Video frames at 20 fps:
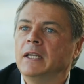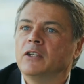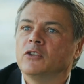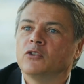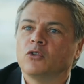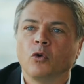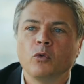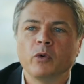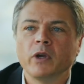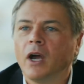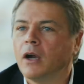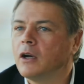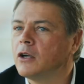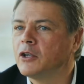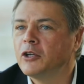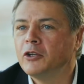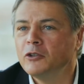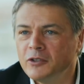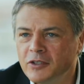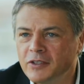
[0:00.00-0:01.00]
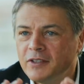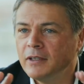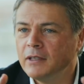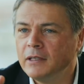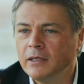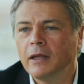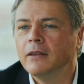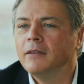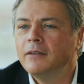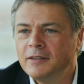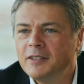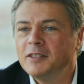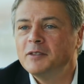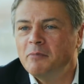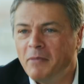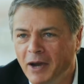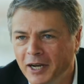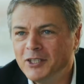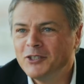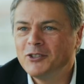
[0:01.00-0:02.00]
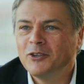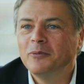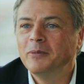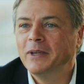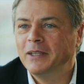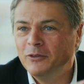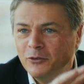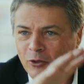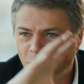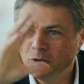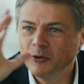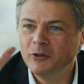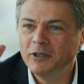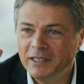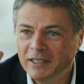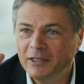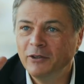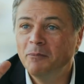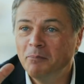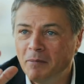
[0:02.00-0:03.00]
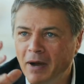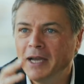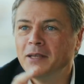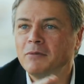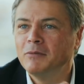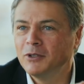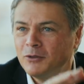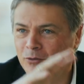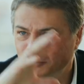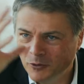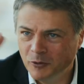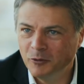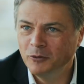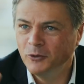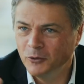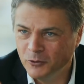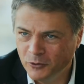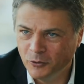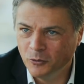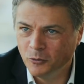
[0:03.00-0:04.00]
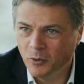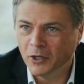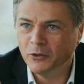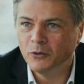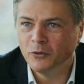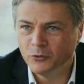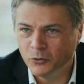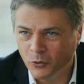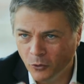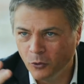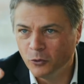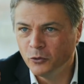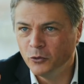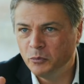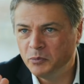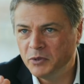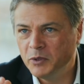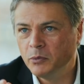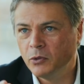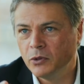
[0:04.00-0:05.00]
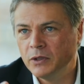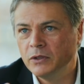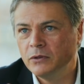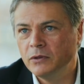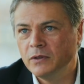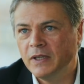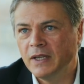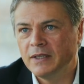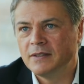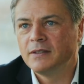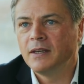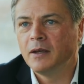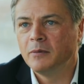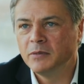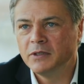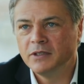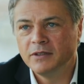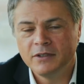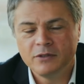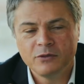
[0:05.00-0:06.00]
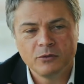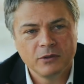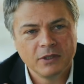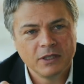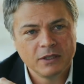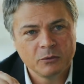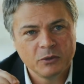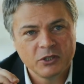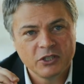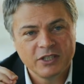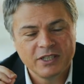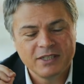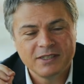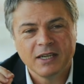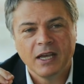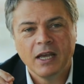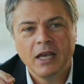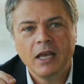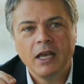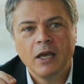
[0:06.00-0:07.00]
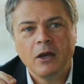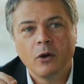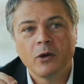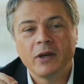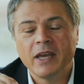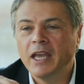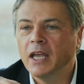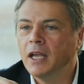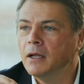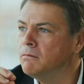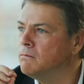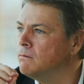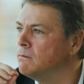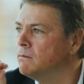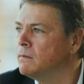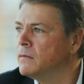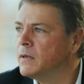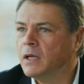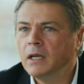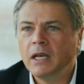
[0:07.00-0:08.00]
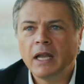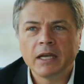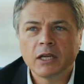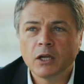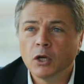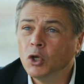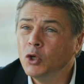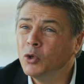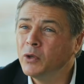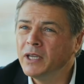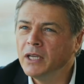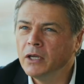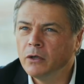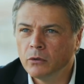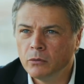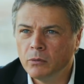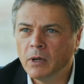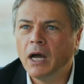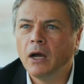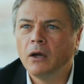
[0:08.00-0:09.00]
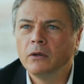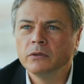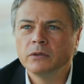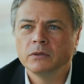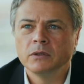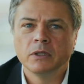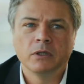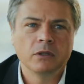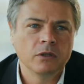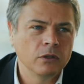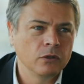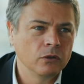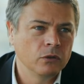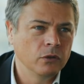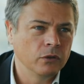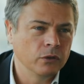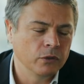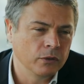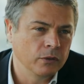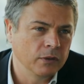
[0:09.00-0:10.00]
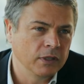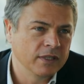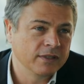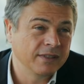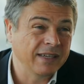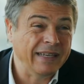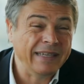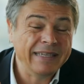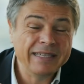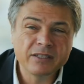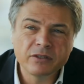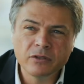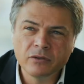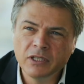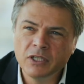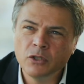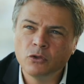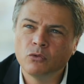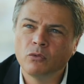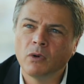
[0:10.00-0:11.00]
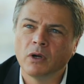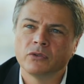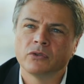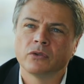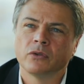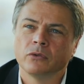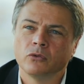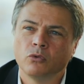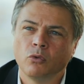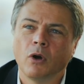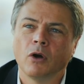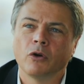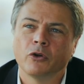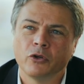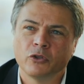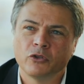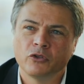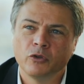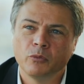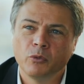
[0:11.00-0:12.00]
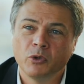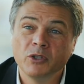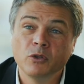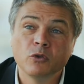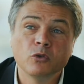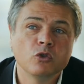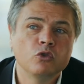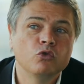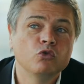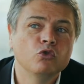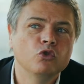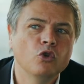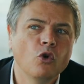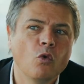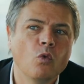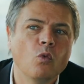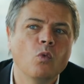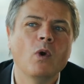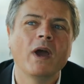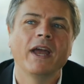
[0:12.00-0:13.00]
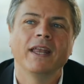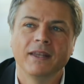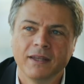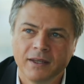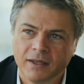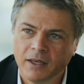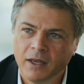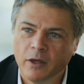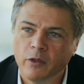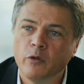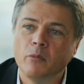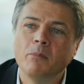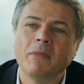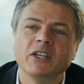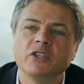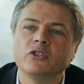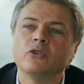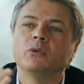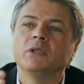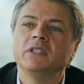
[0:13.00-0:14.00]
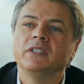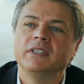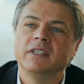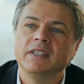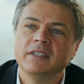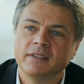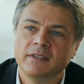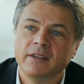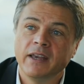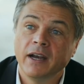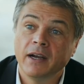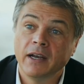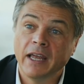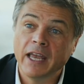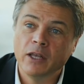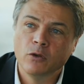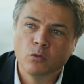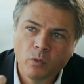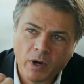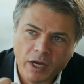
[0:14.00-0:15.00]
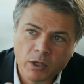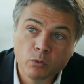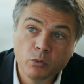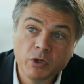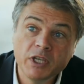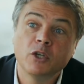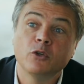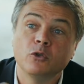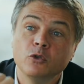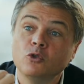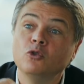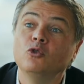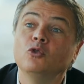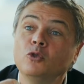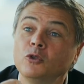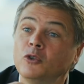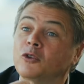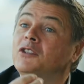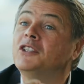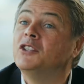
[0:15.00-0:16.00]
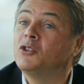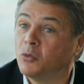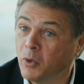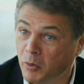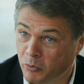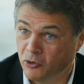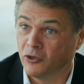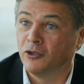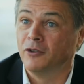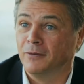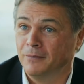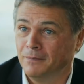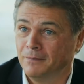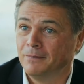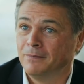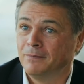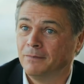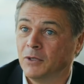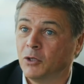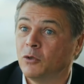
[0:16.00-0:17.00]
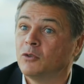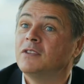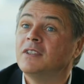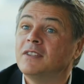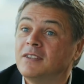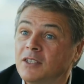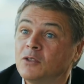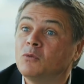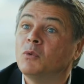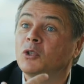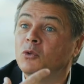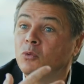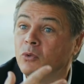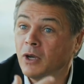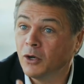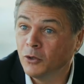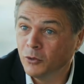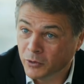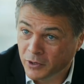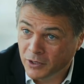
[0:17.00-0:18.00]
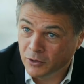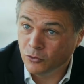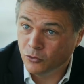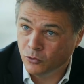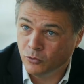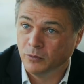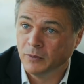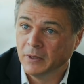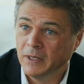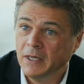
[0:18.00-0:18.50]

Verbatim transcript: So we are constantly, and this is my job, and not only mine, but the, the, the one of the, all the people in the Dacia business unit, which is, okay, like looking around, uh, uh, let's say listening to us to our customer in order to know when the maturity is there and when we could do the disruption, because this is what we are looking to.